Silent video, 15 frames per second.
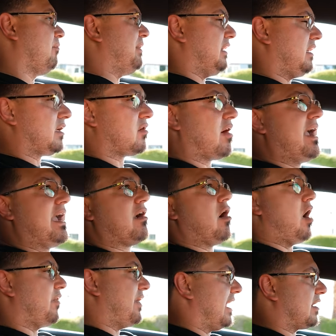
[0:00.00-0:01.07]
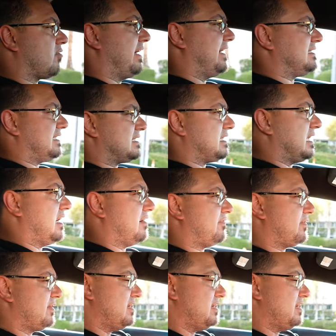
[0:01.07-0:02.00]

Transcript: billet crank, all that crazy stuff.